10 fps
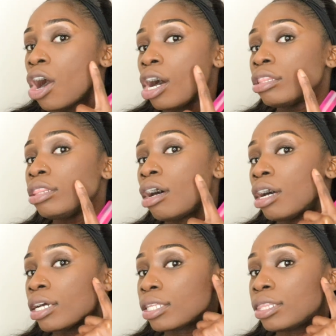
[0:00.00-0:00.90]

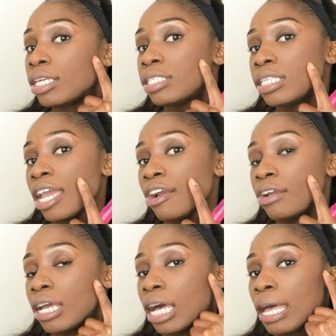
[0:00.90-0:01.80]
along this
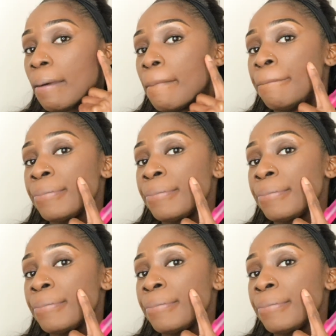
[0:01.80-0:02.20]
area.